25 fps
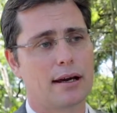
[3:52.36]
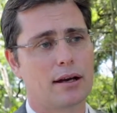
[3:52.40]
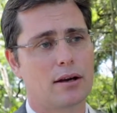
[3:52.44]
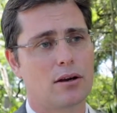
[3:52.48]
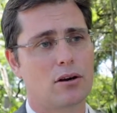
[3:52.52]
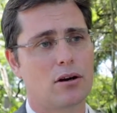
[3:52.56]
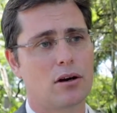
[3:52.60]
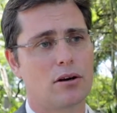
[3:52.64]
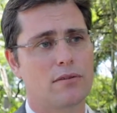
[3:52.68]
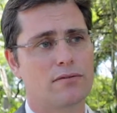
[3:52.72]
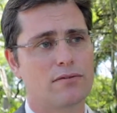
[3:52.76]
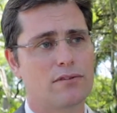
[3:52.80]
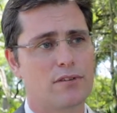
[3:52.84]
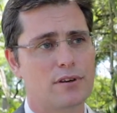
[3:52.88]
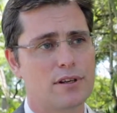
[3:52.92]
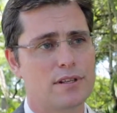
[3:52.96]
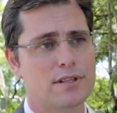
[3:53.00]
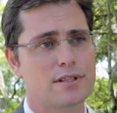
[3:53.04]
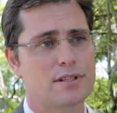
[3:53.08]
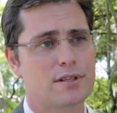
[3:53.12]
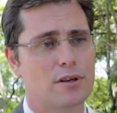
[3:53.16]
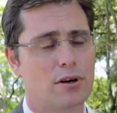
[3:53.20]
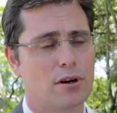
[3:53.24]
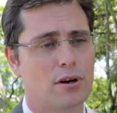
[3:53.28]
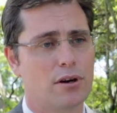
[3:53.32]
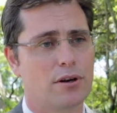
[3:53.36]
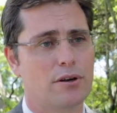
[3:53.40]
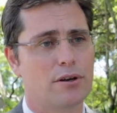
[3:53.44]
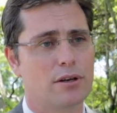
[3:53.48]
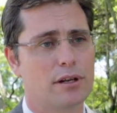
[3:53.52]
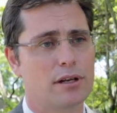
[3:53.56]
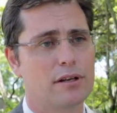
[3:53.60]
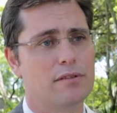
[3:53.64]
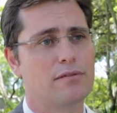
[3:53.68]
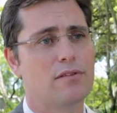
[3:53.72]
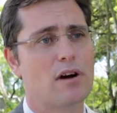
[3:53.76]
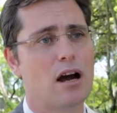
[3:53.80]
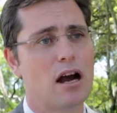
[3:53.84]
Conference on
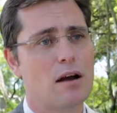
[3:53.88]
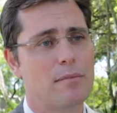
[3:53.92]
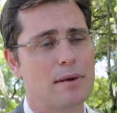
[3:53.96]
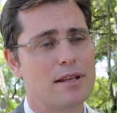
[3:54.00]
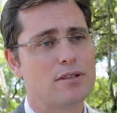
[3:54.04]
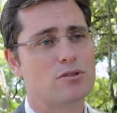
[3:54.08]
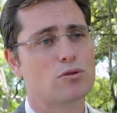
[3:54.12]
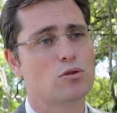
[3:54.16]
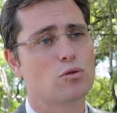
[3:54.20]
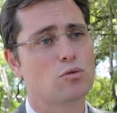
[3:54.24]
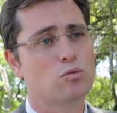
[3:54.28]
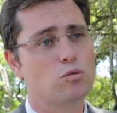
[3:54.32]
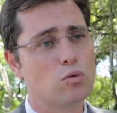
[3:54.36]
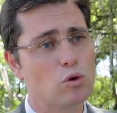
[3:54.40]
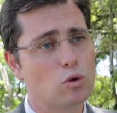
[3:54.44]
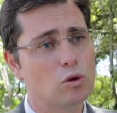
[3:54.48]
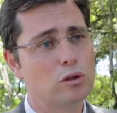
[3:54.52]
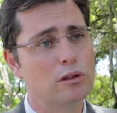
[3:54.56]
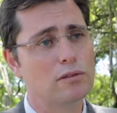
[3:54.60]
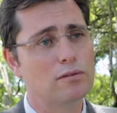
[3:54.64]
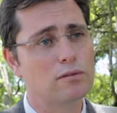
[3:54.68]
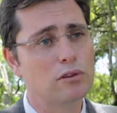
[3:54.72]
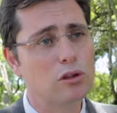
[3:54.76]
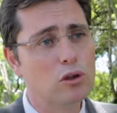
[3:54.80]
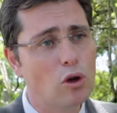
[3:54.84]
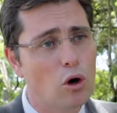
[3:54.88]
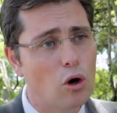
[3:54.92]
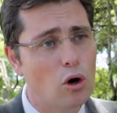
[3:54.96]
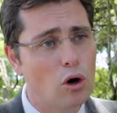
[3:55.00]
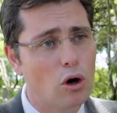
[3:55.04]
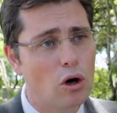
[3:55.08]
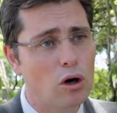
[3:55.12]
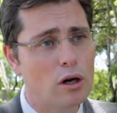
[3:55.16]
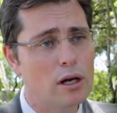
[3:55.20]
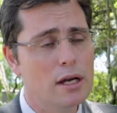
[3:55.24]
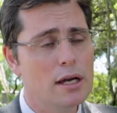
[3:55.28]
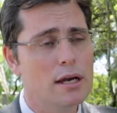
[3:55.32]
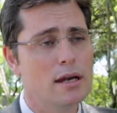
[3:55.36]
Environmental Rule of
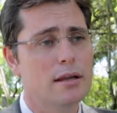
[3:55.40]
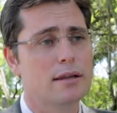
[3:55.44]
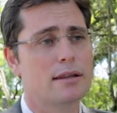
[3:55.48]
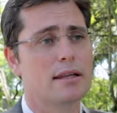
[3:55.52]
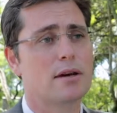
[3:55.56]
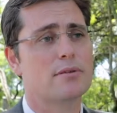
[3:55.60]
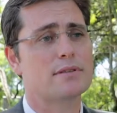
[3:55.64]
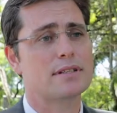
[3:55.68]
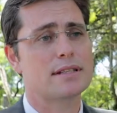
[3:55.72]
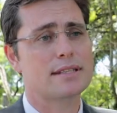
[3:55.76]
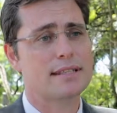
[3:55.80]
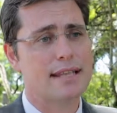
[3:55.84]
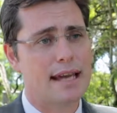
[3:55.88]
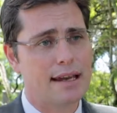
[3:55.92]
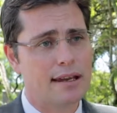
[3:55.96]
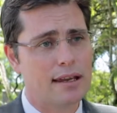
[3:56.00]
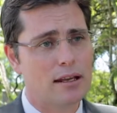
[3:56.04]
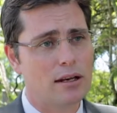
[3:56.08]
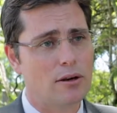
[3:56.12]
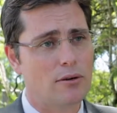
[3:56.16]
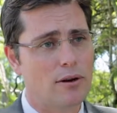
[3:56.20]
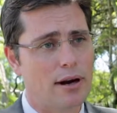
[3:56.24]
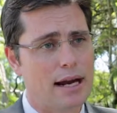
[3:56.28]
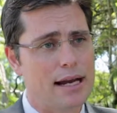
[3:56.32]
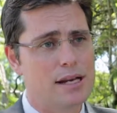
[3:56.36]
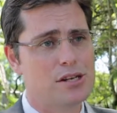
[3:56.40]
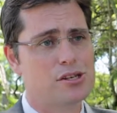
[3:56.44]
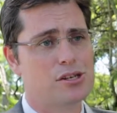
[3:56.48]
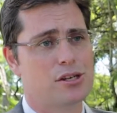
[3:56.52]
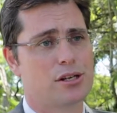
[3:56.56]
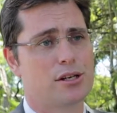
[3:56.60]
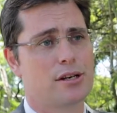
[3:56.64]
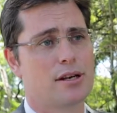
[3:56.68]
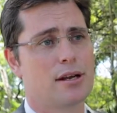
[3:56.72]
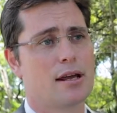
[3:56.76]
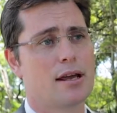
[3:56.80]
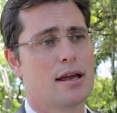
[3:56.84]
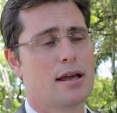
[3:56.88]
Law, there was a
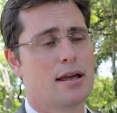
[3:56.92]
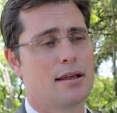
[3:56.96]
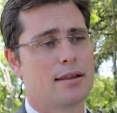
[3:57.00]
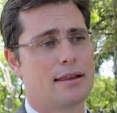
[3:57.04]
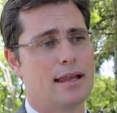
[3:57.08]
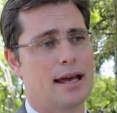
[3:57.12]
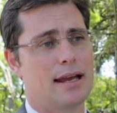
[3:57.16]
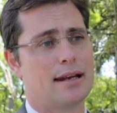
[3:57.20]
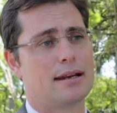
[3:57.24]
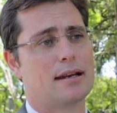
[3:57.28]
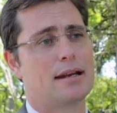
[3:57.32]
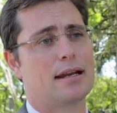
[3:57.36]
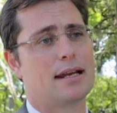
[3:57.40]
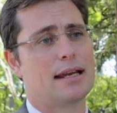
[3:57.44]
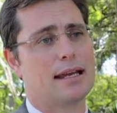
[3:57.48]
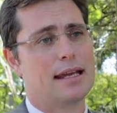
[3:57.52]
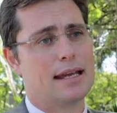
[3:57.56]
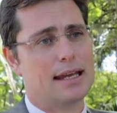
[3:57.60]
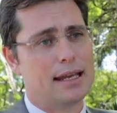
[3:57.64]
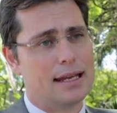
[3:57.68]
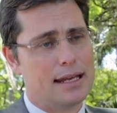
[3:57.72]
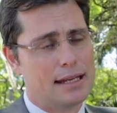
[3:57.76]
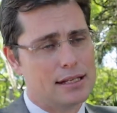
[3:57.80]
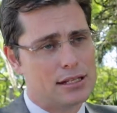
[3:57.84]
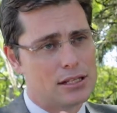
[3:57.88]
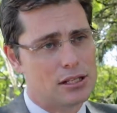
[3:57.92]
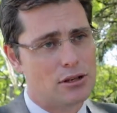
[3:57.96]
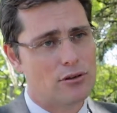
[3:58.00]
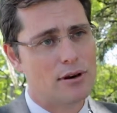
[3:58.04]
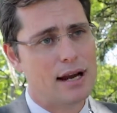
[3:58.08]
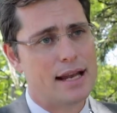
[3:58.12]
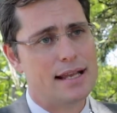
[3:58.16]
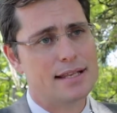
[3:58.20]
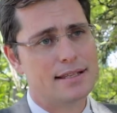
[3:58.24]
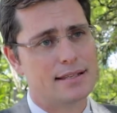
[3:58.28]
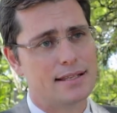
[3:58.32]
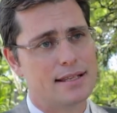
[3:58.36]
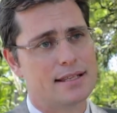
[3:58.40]
declaration that
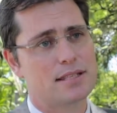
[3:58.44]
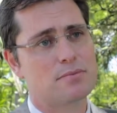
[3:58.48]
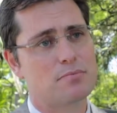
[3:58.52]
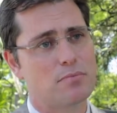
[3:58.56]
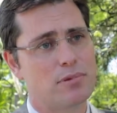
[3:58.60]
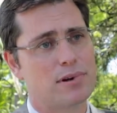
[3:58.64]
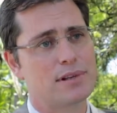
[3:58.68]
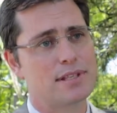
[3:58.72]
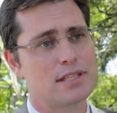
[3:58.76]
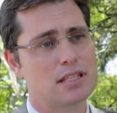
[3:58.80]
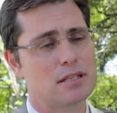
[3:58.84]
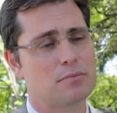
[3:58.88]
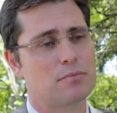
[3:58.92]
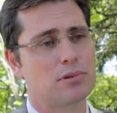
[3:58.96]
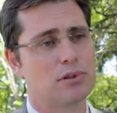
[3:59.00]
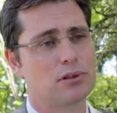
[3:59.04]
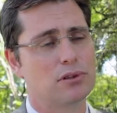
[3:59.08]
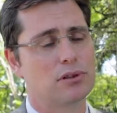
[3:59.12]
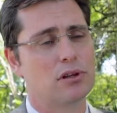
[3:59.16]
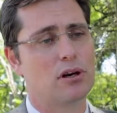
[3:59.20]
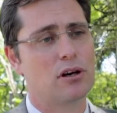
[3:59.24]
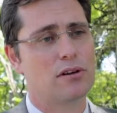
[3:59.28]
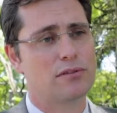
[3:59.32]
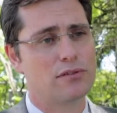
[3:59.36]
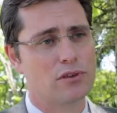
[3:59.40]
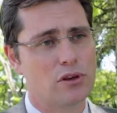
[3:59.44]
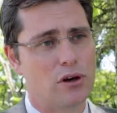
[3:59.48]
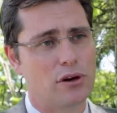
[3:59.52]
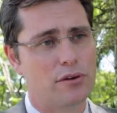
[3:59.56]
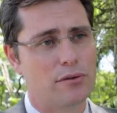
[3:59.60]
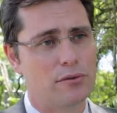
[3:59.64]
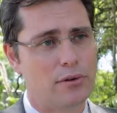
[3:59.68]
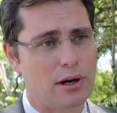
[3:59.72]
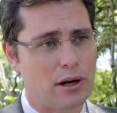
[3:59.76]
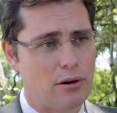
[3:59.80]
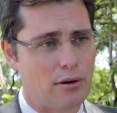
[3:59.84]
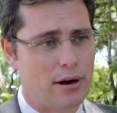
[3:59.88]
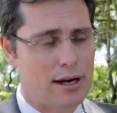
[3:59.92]
integrates this principle of
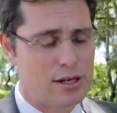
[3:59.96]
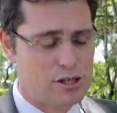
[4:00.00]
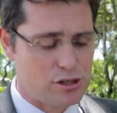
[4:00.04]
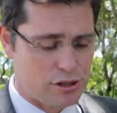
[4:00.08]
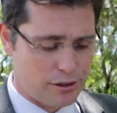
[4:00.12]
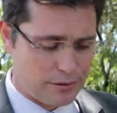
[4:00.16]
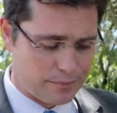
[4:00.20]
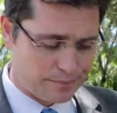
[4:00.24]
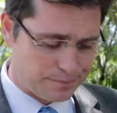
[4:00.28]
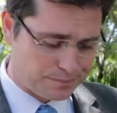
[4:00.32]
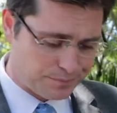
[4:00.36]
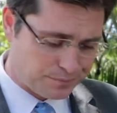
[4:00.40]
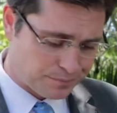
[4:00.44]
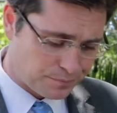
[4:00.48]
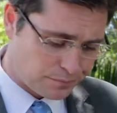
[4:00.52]
non-regression.